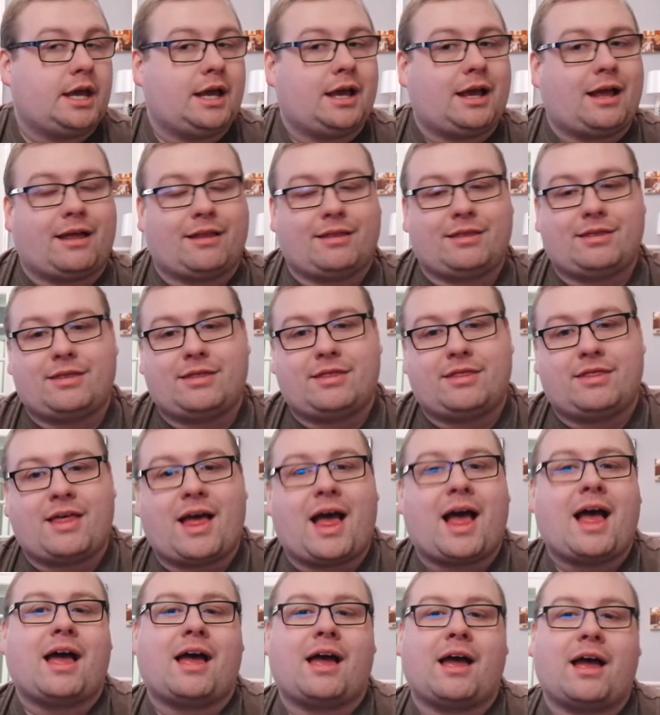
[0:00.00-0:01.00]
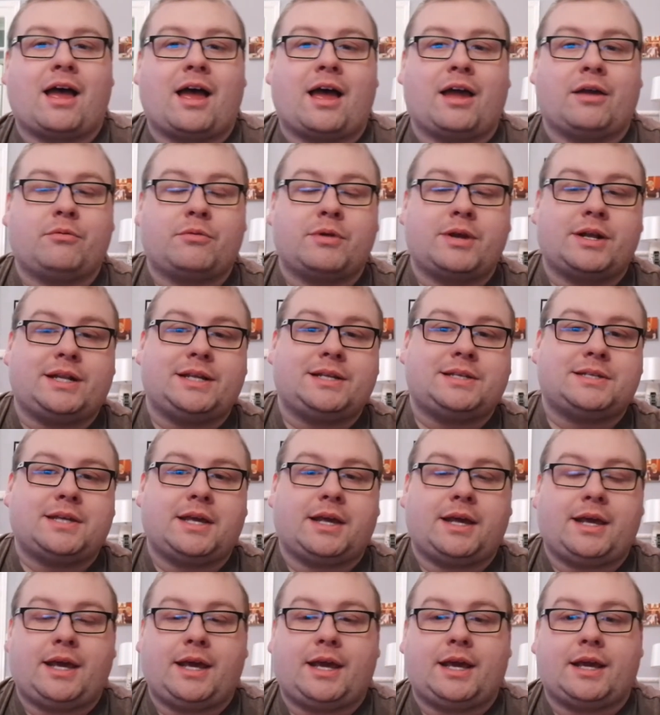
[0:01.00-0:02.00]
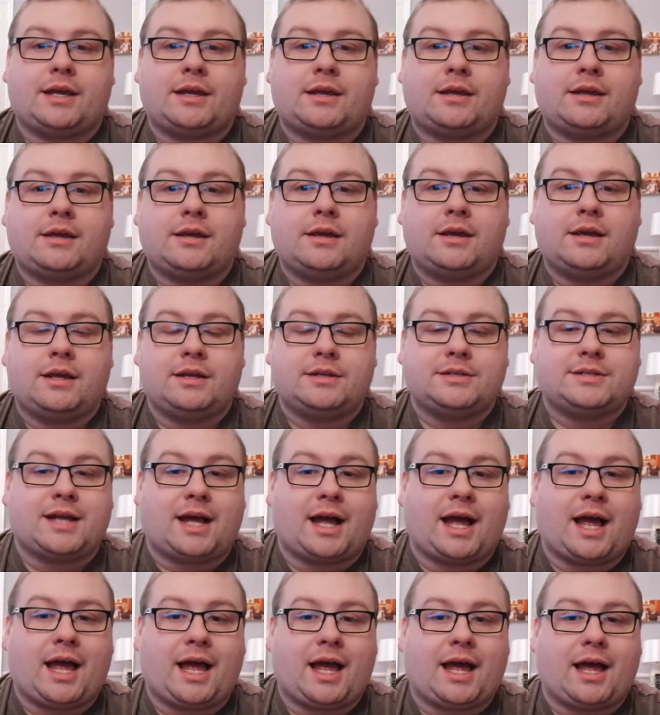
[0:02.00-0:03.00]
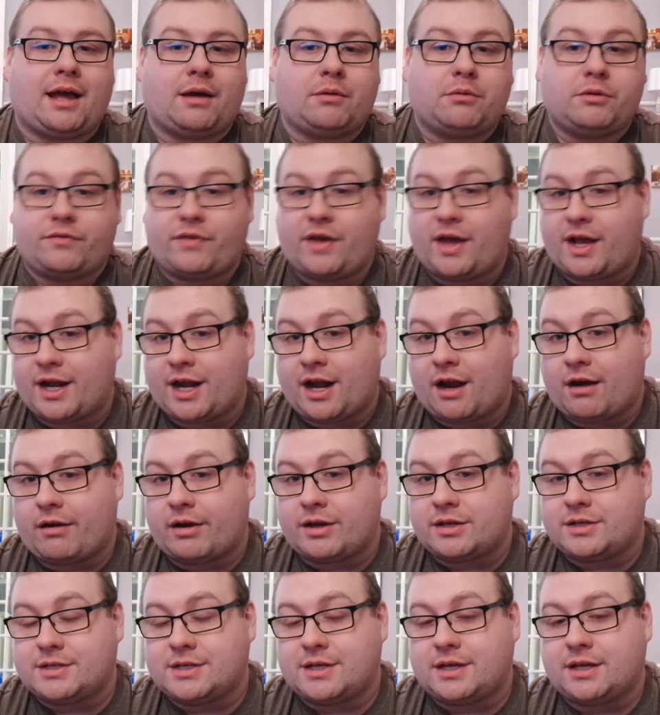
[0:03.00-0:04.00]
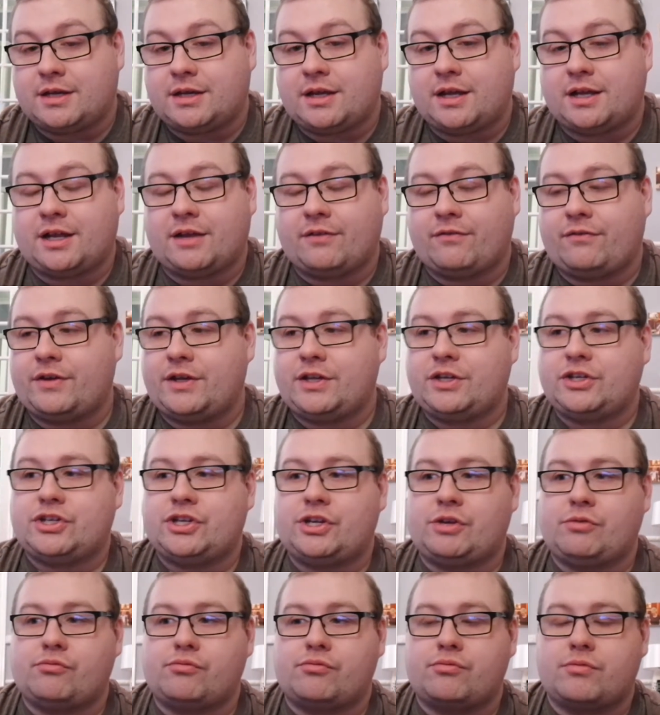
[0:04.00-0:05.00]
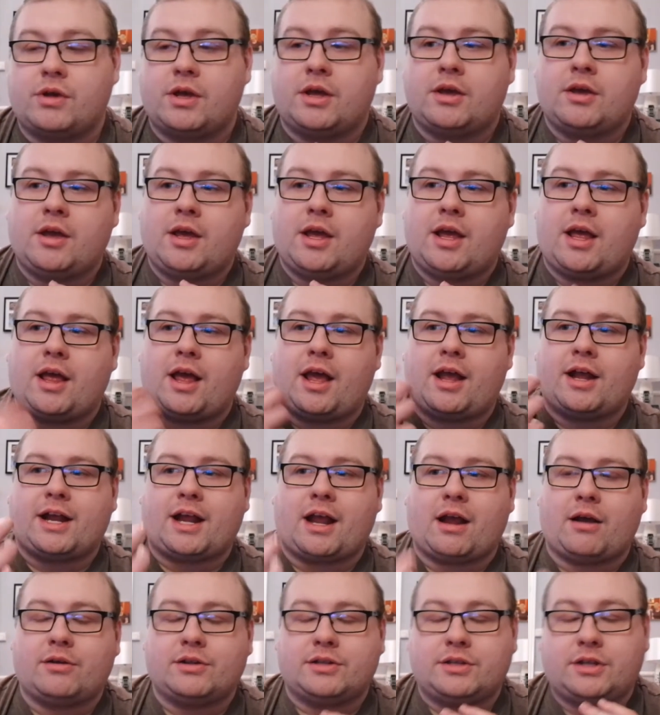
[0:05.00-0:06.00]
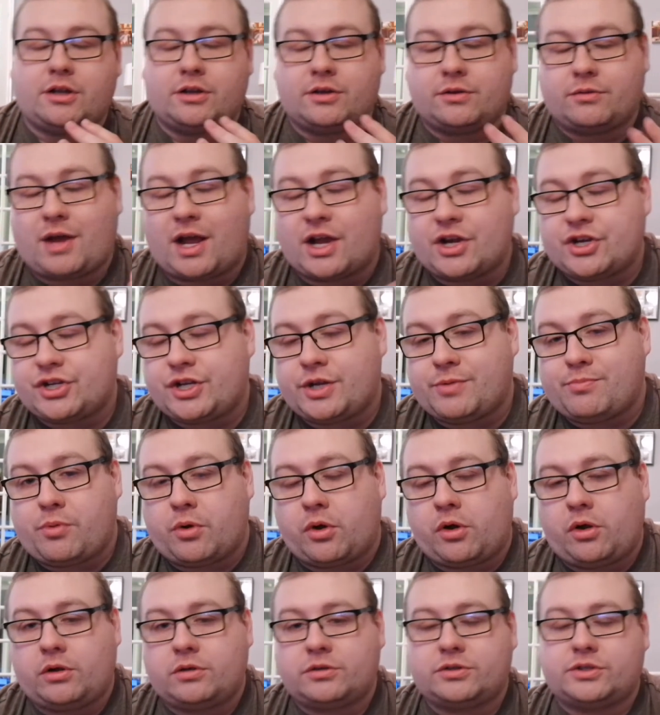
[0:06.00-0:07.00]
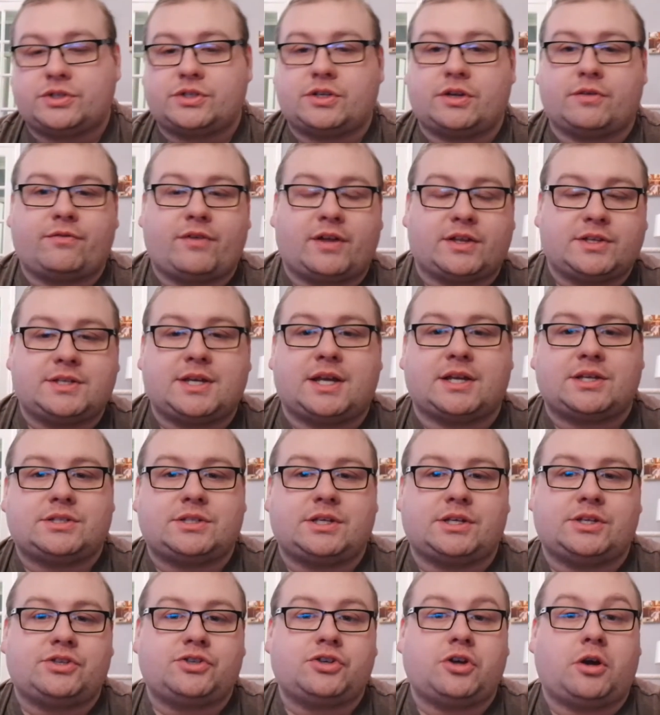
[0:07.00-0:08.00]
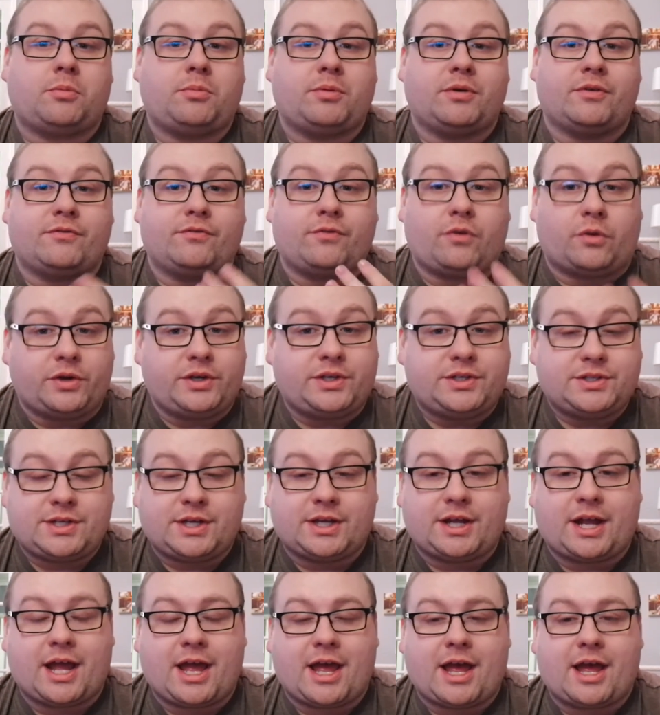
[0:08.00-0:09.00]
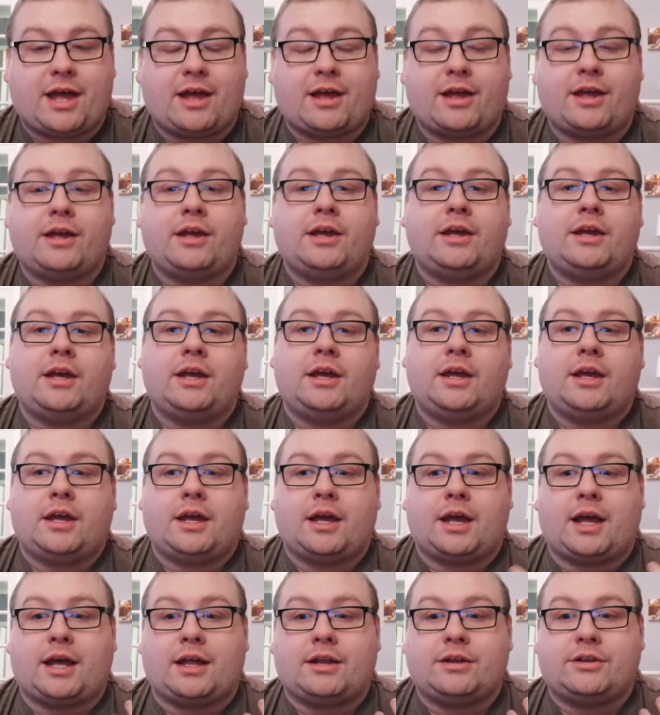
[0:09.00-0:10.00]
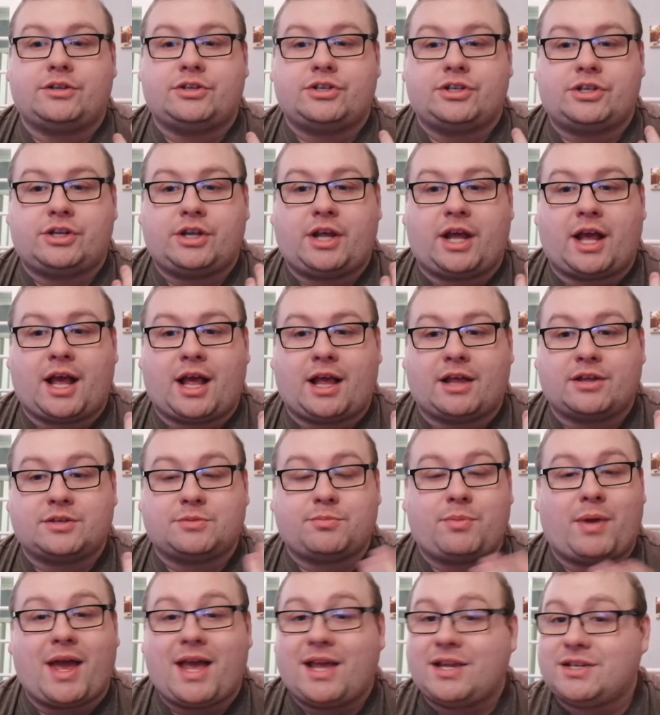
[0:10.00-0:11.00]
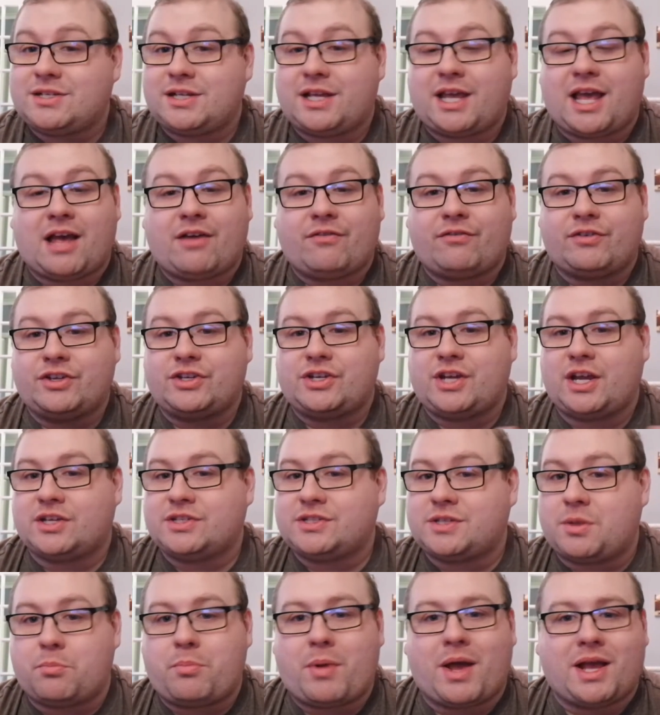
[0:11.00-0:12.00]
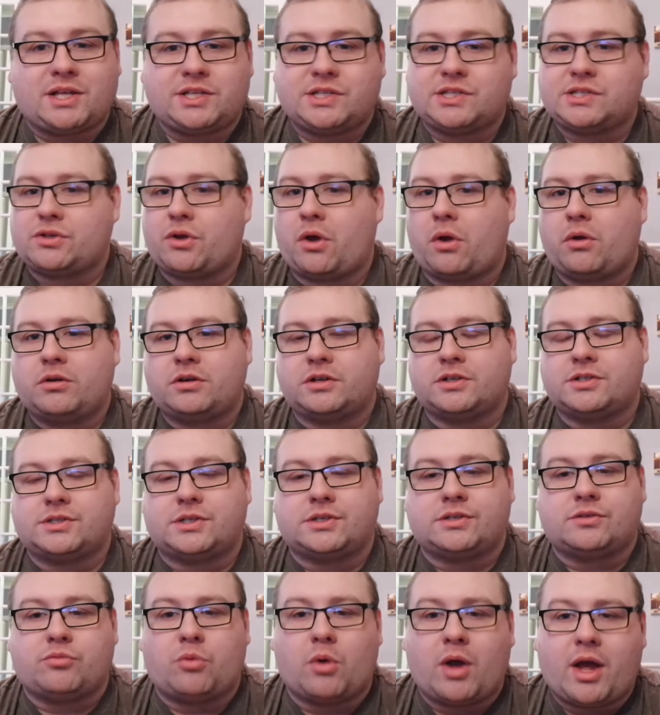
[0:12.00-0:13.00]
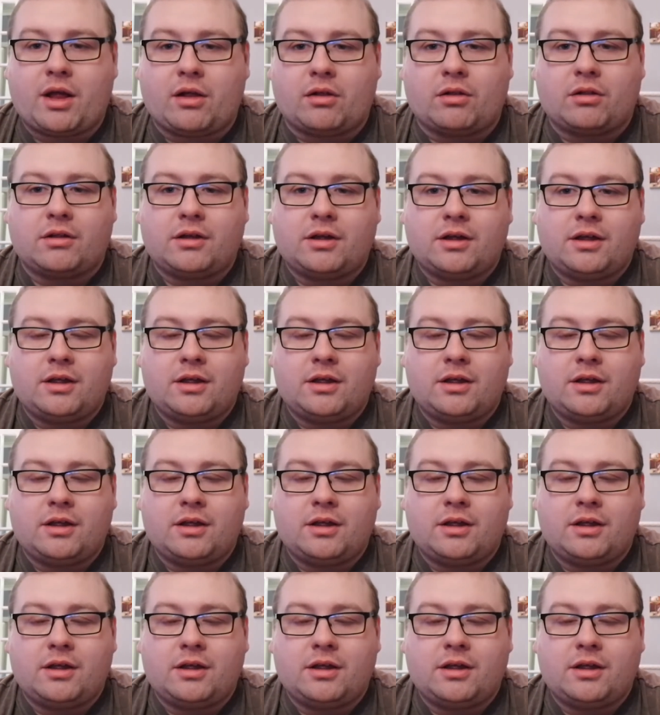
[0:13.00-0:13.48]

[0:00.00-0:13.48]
And that I really take to heart with her character. And I think her character, Ashley Ball does a fantastic job at voicing her. And I think she has the best songs as well.